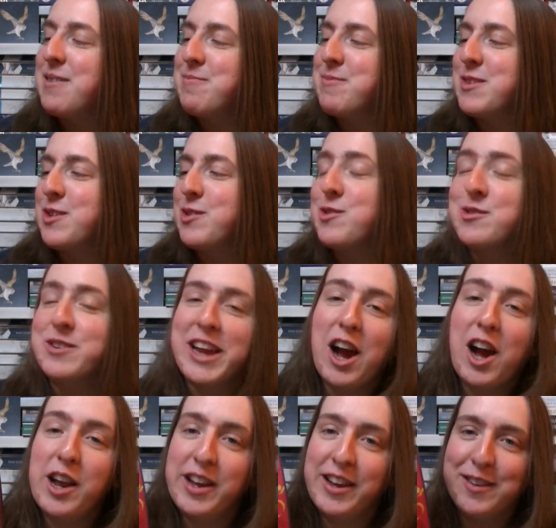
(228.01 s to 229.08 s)
So yeah,
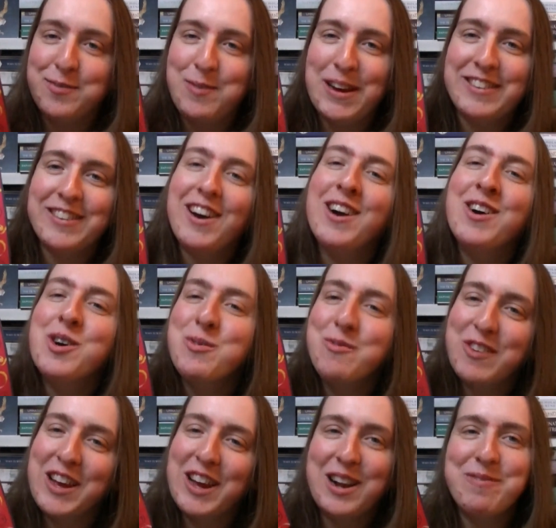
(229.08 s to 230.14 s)
I expect
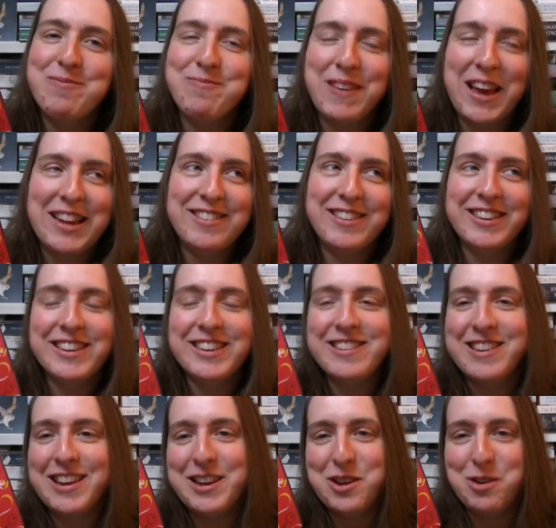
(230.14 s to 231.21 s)
hopefully I'll get to
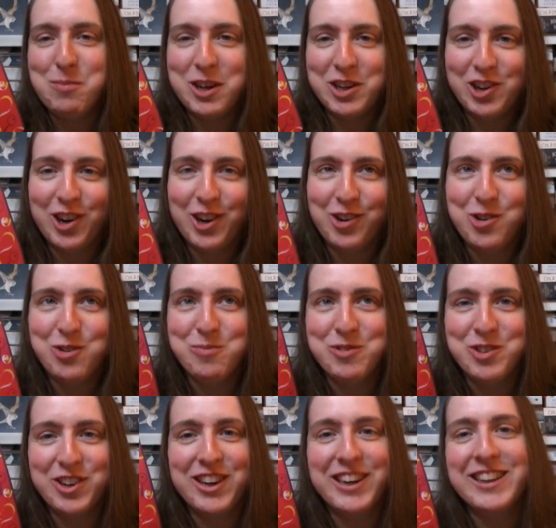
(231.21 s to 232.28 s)
continue my Sherlock Holmes
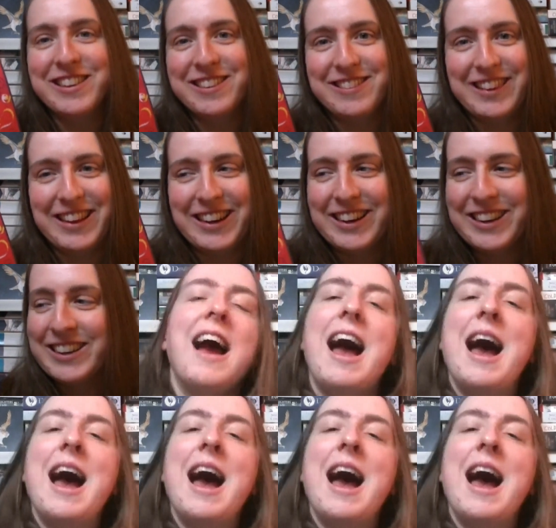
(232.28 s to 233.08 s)
journey this year.